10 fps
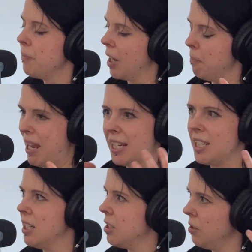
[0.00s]
and baked
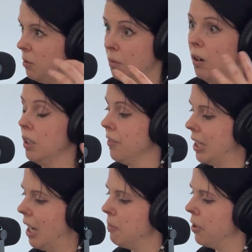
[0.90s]
into all of the
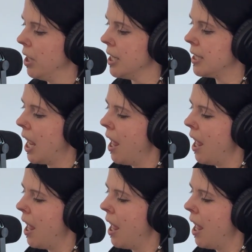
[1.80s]
libraries.